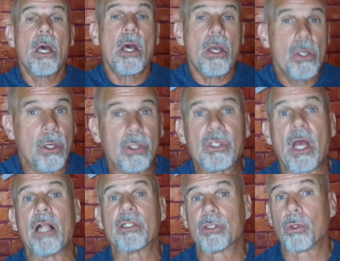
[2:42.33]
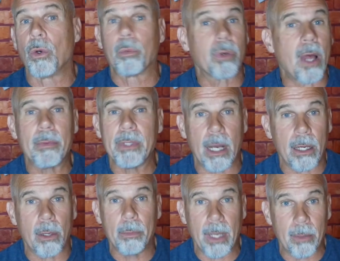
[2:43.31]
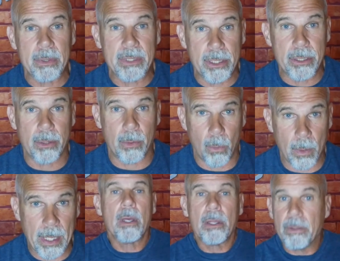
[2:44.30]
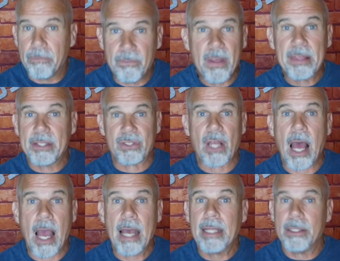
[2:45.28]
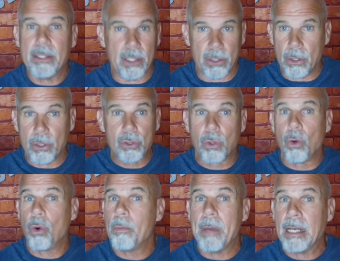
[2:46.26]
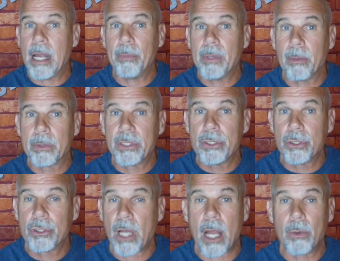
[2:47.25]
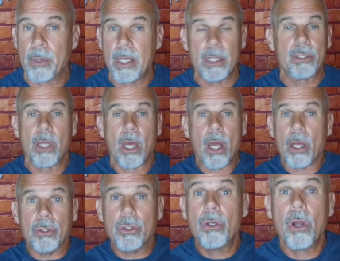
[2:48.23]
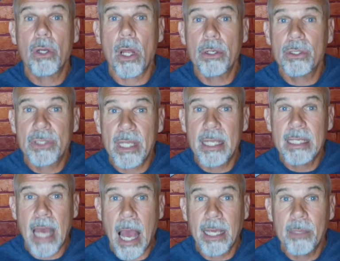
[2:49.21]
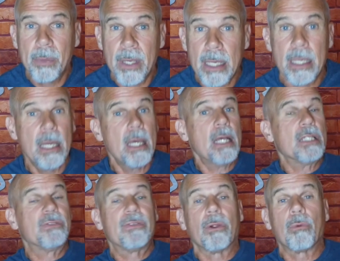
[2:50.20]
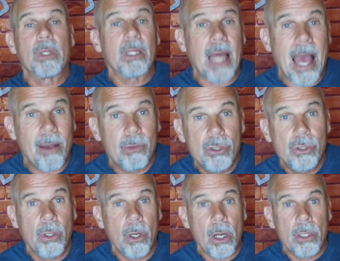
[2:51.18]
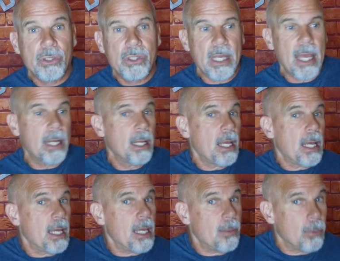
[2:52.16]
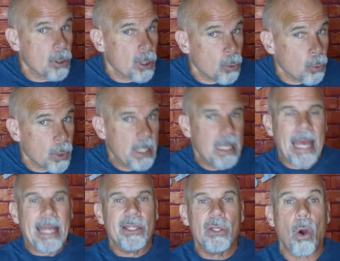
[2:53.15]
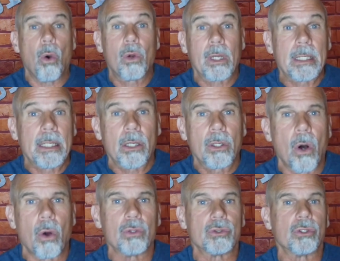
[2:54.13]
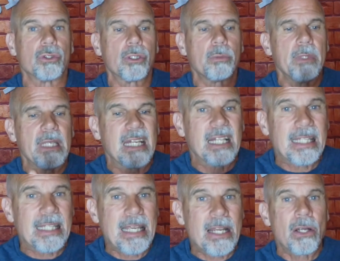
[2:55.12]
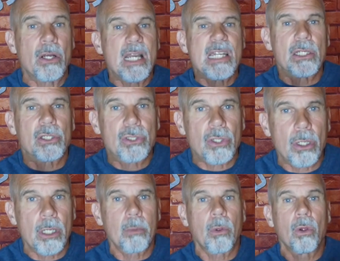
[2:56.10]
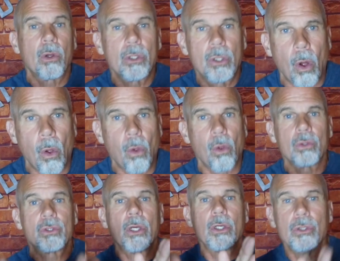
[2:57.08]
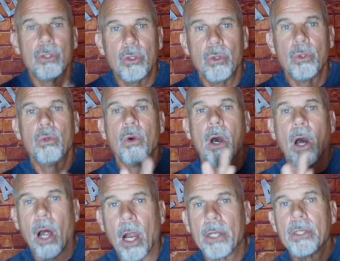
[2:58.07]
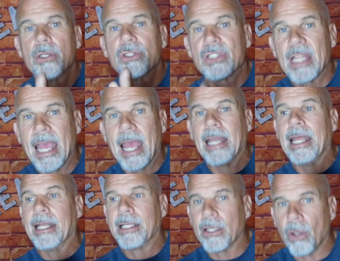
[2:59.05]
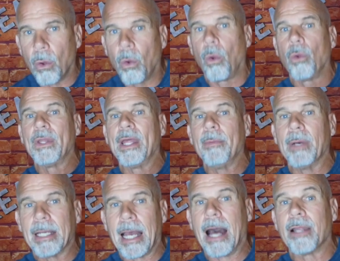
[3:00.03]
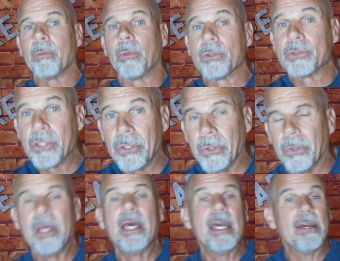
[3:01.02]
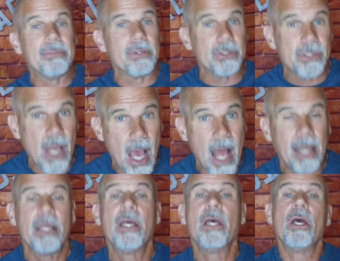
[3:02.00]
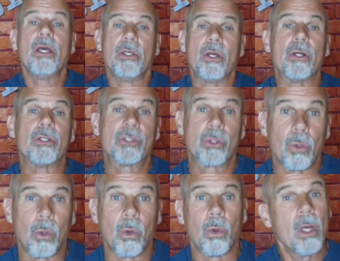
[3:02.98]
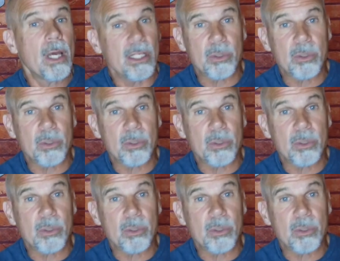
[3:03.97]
your child's school probably not going to be able to teach them to read. The 5th sign that your school may not be able to teach your child to read is you don't understand the IEP. It's filled with language you don't understand, ambiguity, and no clear goals. There should be clear, discernible goals you understand and can hold them accountable to. If there's not, your school is